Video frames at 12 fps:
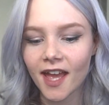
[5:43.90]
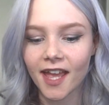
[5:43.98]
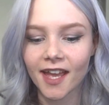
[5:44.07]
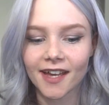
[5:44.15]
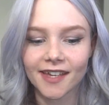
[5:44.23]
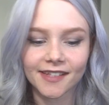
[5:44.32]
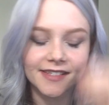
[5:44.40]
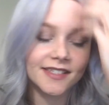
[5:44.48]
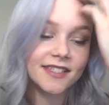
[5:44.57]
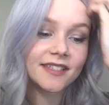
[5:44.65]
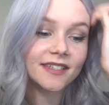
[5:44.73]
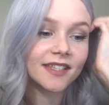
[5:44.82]

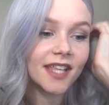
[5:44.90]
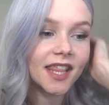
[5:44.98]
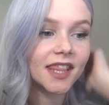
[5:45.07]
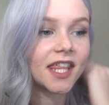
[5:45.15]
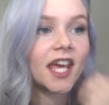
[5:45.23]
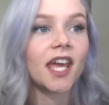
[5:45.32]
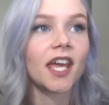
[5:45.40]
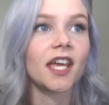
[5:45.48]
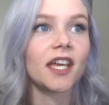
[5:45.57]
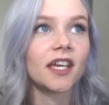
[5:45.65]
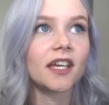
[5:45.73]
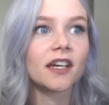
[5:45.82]
and
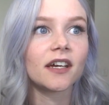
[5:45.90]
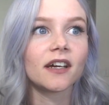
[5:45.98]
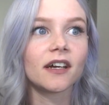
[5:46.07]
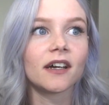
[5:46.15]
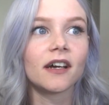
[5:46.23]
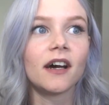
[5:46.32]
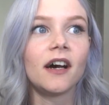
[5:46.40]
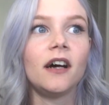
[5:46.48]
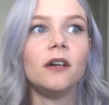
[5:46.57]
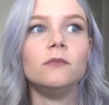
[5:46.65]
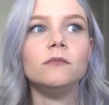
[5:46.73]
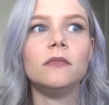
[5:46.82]
they
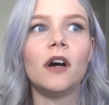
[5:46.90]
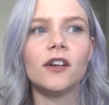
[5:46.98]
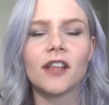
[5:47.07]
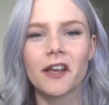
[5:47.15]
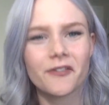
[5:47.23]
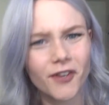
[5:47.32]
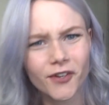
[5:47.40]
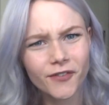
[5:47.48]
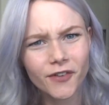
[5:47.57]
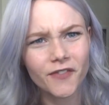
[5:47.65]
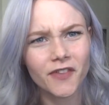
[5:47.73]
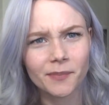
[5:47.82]
are like
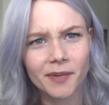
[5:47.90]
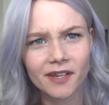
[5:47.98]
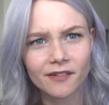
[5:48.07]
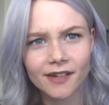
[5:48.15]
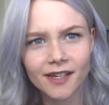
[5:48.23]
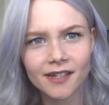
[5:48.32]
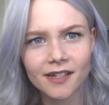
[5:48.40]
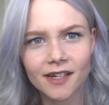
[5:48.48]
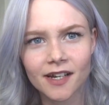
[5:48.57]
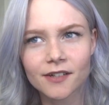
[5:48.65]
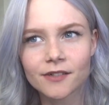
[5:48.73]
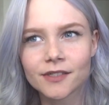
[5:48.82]
fearful of their period,
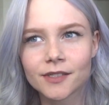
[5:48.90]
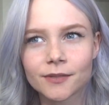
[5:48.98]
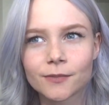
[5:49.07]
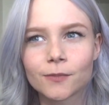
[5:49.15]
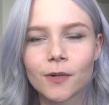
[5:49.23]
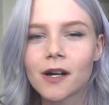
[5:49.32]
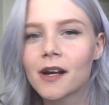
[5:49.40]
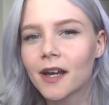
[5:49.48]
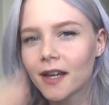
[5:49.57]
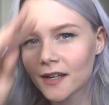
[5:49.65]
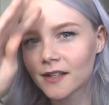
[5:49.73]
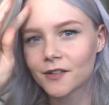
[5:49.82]
and I don't know
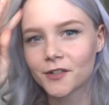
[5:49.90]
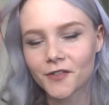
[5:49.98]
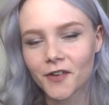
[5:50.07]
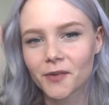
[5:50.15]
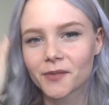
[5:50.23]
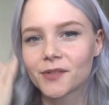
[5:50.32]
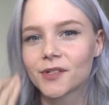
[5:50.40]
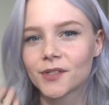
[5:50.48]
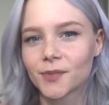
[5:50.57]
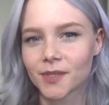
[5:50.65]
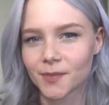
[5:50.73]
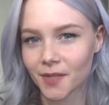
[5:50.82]
why. I don't know if I
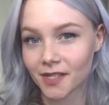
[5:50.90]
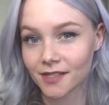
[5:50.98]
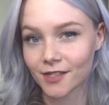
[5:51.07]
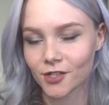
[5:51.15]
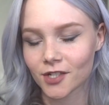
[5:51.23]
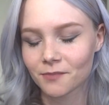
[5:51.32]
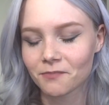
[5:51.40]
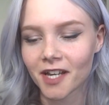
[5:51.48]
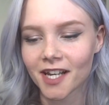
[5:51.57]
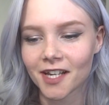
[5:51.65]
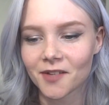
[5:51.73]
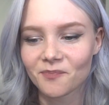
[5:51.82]
just wasn't paying attention,
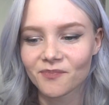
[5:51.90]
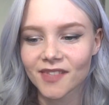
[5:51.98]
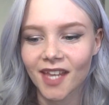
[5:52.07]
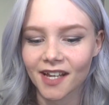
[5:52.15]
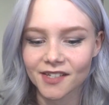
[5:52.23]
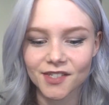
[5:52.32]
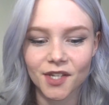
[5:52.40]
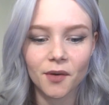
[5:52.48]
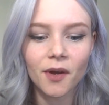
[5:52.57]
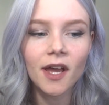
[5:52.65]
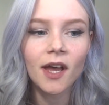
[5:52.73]
but yeah, so